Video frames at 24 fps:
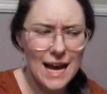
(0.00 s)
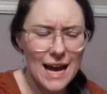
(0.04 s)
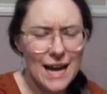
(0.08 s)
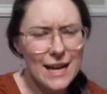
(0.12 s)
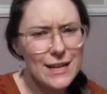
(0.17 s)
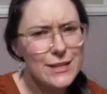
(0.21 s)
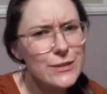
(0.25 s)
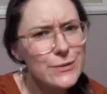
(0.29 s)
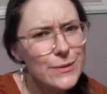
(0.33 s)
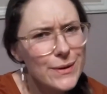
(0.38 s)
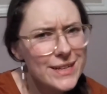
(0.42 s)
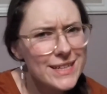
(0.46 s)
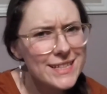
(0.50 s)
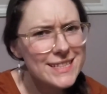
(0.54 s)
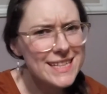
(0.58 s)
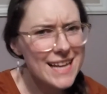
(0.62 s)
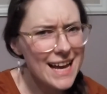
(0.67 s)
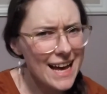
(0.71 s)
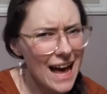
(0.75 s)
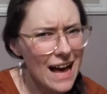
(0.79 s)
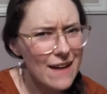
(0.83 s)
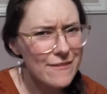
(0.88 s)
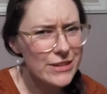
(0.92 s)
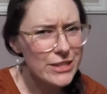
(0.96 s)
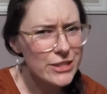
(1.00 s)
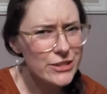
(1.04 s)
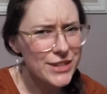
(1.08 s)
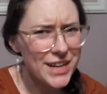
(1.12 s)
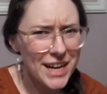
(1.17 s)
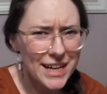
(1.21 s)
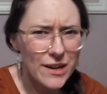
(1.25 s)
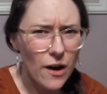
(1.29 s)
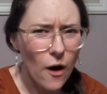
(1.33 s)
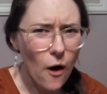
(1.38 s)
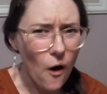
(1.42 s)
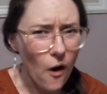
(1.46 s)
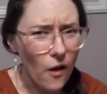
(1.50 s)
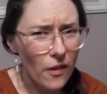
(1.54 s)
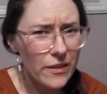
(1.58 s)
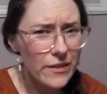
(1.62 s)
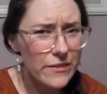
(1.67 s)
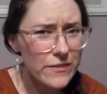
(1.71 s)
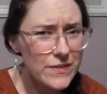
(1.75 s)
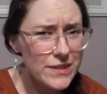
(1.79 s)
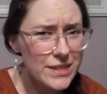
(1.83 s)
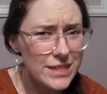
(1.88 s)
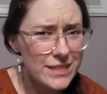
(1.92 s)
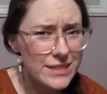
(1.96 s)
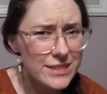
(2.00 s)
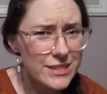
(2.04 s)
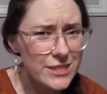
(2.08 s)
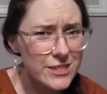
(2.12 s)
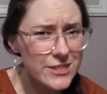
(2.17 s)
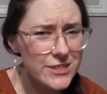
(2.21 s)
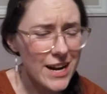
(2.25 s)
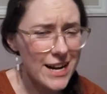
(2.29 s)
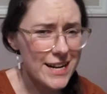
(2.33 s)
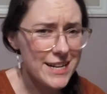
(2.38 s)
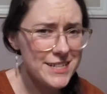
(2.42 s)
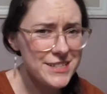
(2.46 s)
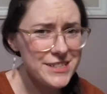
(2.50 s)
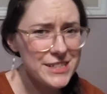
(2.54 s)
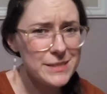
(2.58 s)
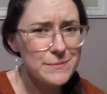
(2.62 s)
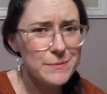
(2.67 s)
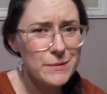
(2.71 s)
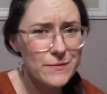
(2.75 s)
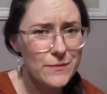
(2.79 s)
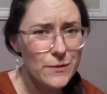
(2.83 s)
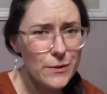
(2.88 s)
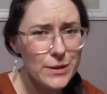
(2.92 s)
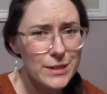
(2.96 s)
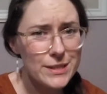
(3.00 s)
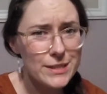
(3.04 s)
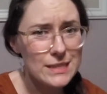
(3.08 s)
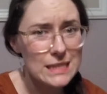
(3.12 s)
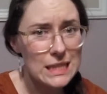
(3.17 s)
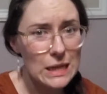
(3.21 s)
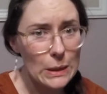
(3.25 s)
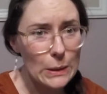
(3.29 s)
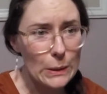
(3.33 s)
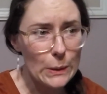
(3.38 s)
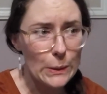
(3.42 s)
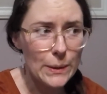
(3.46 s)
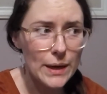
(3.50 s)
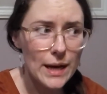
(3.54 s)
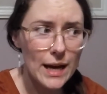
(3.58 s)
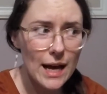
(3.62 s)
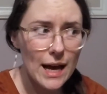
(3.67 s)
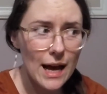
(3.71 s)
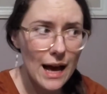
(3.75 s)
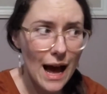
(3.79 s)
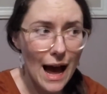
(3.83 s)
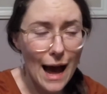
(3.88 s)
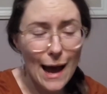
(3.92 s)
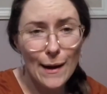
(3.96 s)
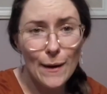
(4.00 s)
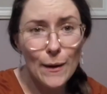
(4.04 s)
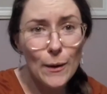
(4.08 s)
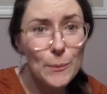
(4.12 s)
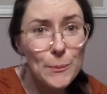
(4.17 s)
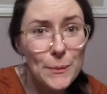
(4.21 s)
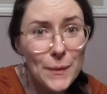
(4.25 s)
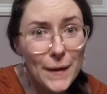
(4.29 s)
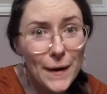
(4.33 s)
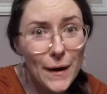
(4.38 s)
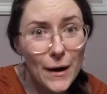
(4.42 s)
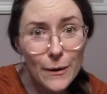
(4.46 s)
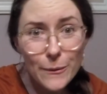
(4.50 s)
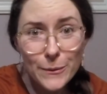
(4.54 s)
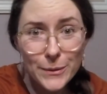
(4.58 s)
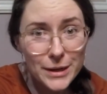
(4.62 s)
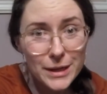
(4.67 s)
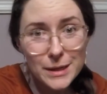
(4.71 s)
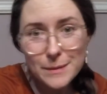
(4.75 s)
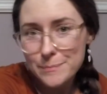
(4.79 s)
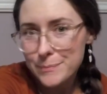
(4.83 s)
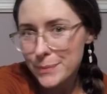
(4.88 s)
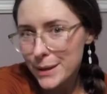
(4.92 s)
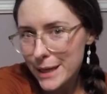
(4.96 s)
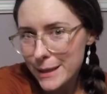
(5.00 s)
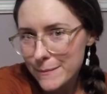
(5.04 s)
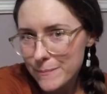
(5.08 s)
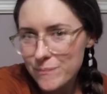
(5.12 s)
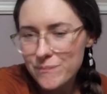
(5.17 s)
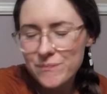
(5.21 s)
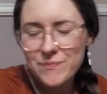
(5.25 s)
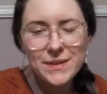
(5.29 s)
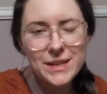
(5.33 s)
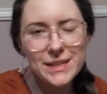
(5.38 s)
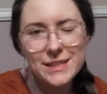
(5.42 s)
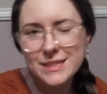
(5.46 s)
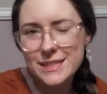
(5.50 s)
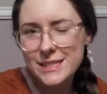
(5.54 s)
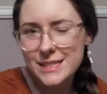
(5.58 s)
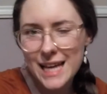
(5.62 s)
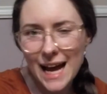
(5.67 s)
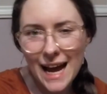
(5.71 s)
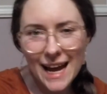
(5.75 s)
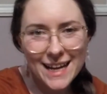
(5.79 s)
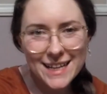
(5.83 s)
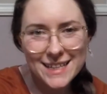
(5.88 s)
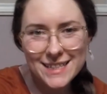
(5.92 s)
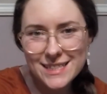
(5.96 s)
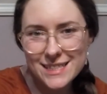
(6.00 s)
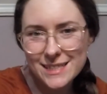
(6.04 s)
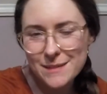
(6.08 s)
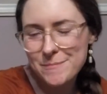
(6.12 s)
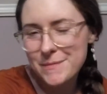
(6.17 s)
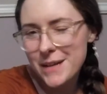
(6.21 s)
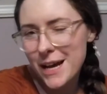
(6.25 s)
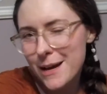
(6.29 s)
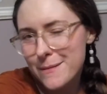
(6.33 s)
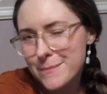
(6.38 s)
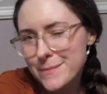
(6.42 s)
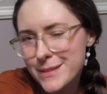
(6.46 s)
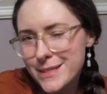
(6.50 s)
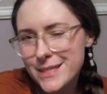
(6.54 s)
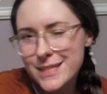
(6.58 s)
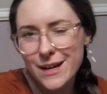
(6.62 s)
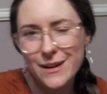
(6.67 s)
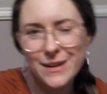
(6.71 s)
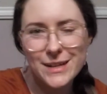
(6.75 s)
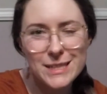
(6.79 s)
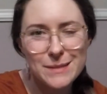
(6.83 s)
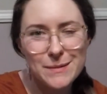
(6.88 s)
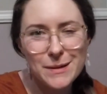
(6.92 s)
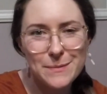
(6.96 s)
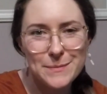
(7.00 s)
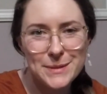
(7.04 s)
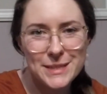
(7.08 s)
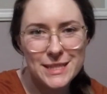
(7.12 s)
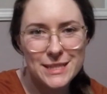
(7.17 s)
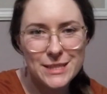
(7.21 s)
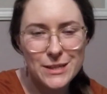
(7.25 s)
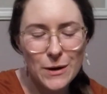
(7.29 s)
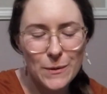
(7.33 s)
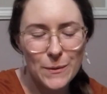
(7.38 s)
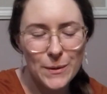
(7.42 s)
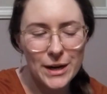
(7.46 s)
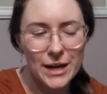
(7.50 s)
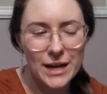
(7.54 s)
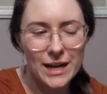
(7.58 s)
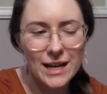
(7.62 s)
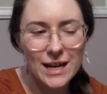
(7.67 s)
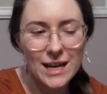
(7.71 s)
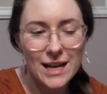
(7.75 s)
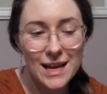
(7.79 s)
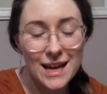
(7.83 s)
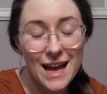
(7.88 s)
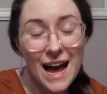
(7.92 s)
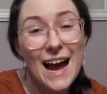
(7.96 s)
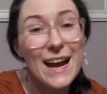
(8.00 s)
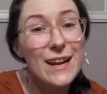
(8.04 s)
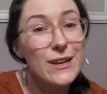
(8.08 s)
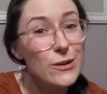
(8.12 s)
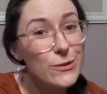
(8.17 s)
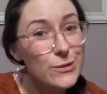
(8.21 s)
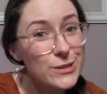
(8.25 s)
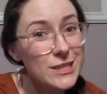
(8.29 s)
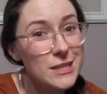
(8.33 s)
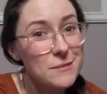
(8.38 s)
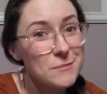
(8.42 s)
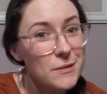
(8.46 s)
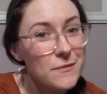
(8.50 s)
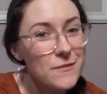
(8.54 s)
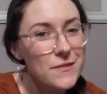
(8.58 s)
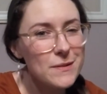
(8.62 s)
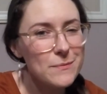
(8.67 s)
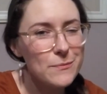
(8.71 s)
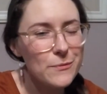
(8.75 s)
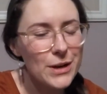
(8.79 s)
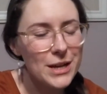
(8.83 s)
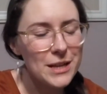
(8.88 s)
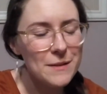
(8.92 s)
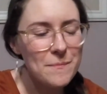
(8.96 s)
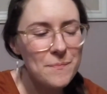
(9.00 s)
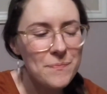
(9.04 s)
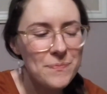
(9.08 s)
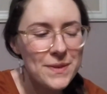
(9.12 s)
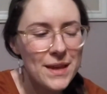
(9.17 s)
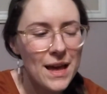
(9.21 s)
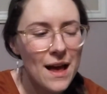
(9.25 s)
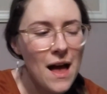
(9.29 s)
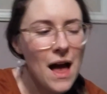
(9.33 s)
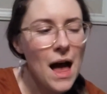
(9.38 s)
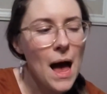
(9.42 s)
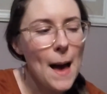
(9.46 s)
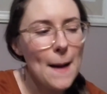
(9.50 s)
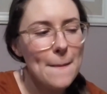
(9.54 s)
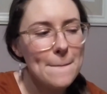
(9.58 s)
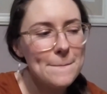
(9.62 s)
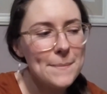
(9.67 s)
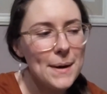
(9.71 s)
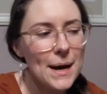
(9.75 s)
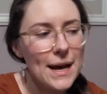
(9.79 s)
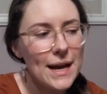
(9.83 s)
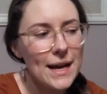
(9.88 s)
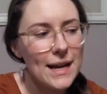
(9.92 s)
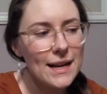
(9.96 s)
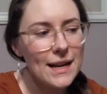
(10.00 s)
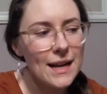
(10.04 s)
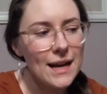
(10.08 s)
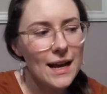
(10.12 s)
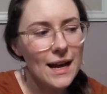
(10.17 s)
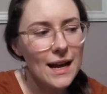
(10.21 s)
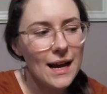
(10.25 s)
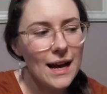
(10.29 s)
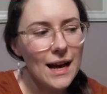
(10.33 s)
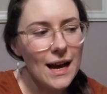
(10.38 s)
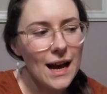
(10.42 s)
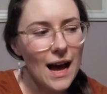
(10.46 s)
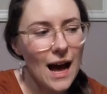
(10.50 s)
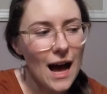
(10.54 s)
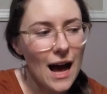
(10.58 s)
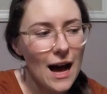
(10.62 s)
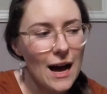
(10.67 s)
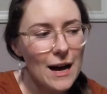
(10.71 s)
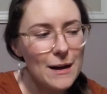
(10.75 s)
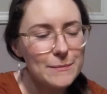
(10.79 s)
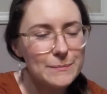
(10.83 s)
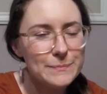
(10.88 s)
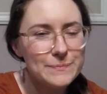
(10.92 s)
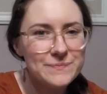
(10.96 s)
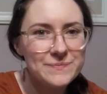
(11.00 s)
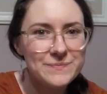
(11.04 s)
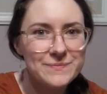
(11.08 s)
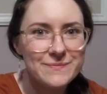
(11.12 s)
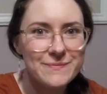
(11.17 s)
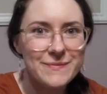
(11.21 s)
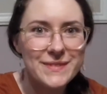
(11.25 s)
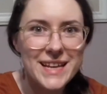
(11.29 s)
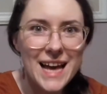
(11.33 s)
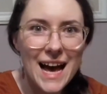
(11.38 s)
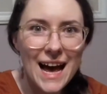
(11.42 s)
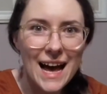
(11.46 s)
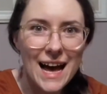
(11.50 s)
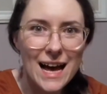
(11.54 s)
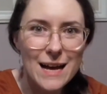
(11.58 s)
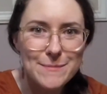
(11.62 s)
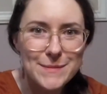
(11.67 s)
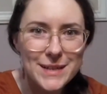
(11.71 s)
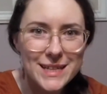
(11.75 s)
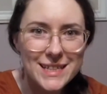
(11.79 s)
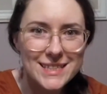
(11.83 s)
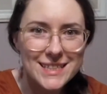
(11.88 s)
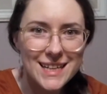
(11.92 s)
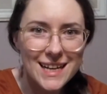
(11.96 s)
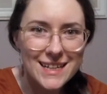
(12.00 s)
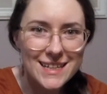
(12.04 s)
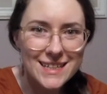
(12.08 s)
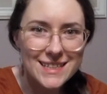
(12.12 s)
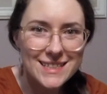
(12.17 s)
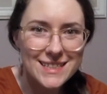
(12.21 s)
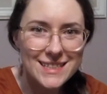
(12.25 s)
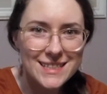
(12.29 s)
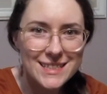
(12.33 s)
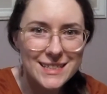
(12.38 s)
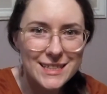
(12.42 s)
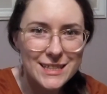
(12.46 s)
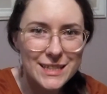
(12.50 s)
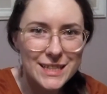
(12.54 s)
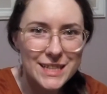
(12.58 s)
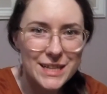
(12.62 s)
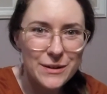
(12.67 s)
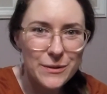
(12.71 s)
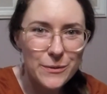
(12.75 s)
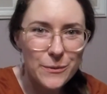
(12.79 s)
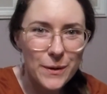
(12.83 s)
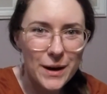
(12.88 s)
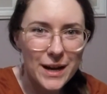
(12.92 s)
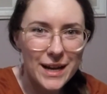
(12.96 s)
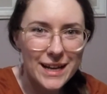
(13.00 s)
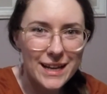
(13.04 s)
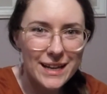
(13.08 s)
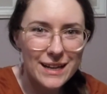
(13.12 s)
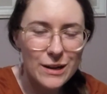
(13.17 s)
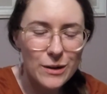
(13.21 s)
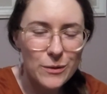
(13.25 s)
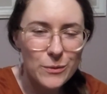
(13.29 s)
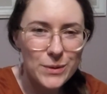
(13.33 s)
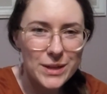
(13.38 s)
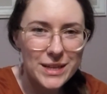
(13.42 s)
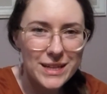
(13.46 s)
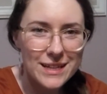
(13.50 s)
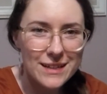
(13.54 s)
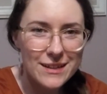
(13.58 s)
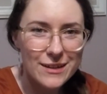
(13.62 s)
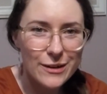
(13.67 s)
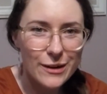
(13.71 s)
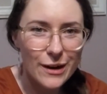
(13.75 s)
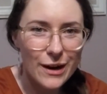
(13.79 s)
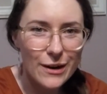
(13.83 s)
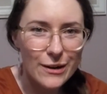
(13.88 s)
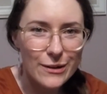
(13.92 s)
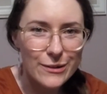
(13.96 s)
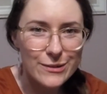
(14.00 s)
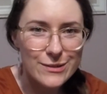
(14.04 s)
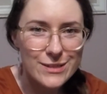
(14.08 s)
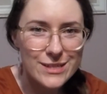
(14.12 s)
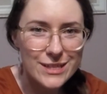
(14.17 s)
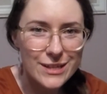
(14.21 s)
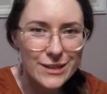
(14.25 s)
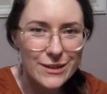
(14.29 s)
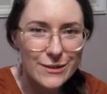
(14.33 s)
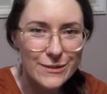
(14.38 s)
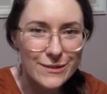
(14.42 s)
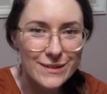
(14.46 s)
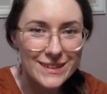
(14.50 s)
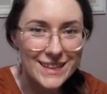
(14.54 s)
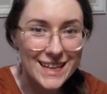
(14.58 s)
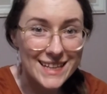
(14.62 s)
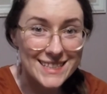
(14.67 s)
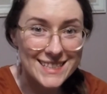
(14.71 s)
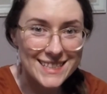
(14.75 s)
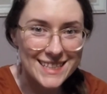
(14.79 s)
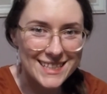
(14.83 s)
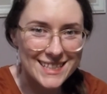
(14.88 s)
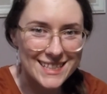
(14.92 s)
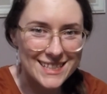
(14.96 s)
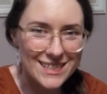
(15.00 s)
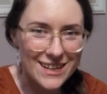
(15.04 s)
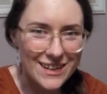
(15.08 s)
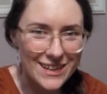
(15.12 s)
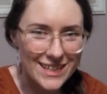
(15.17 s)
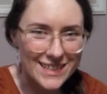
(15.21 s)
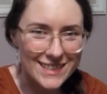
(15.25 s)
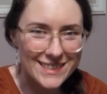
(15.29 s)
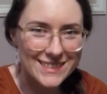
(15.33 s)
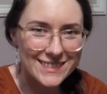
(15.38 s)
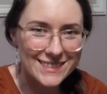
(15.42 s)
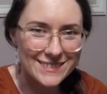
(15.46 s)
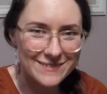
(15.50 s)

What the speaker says: I do want to say I haven't tried all of these strategies before, so I hope they all work, but it's science. Sometimes our experiments don't work. I know some of them will, but yeah, I'm excited to see what we can grow, so let's get started.